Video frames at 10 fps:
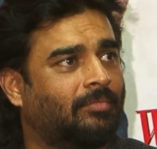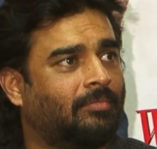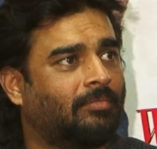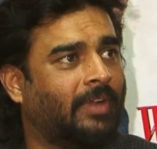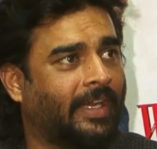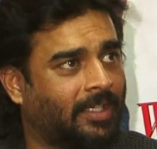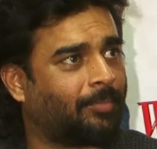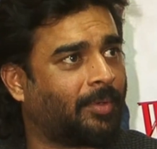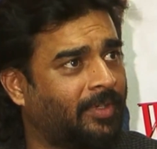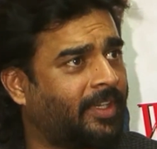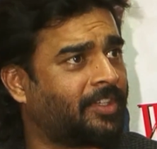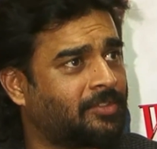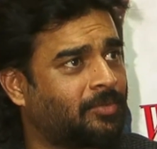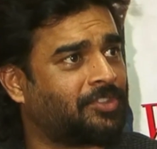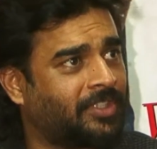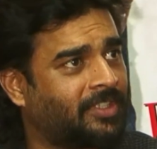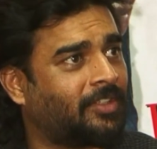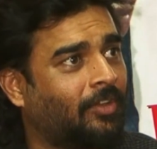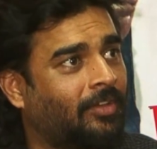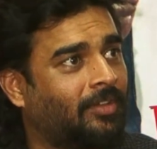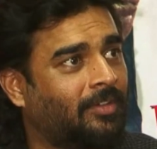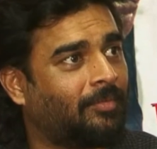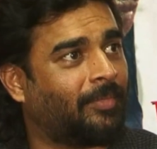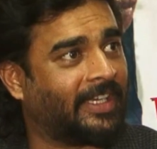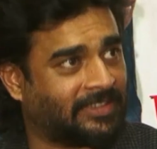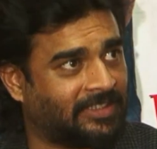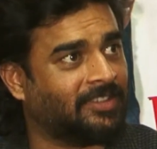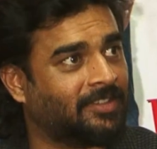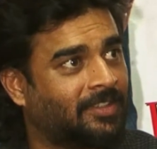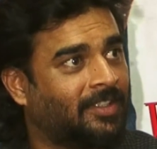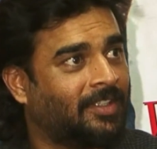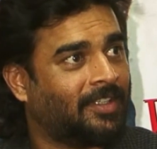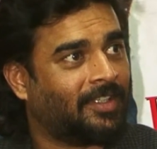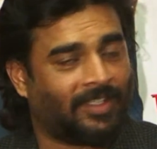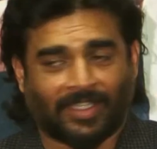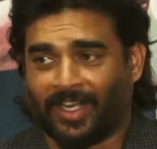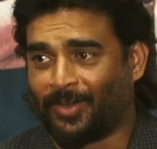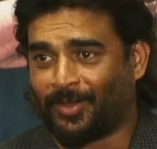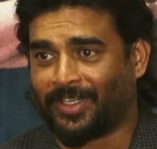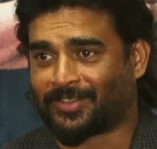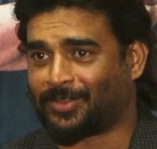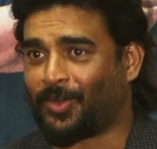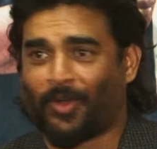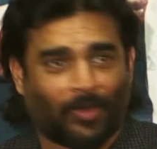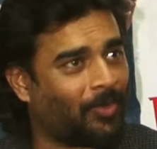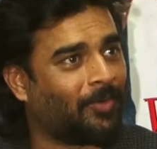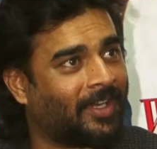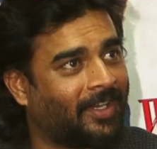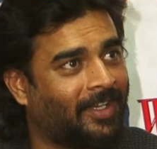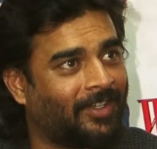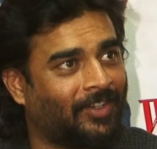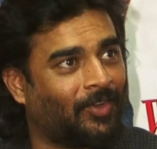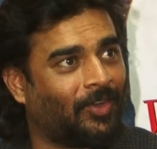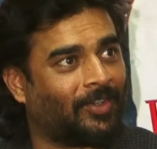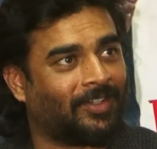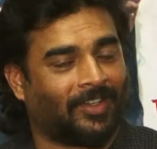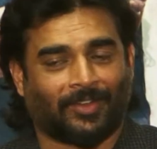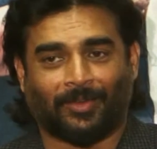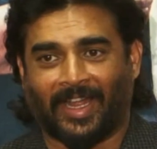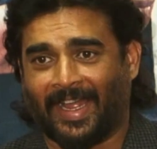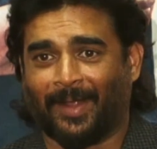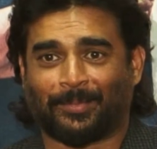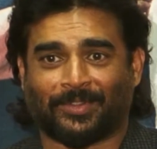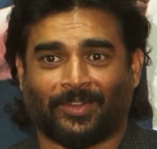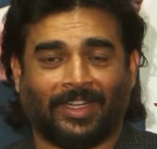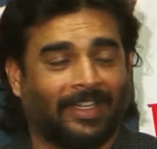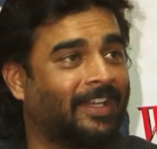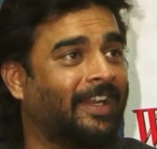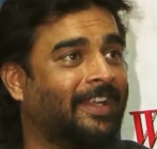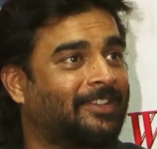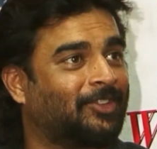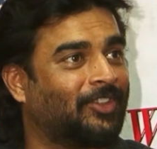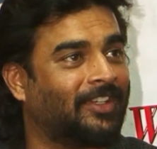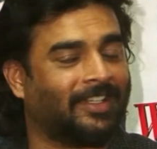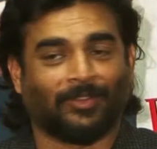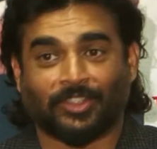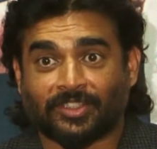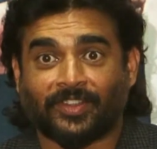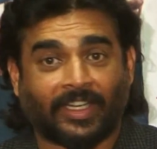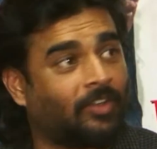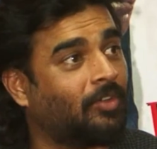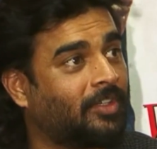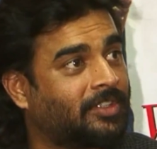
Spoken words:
Magna Publications was just on magazines. Now it's all over, on apps, on internet, which is very good.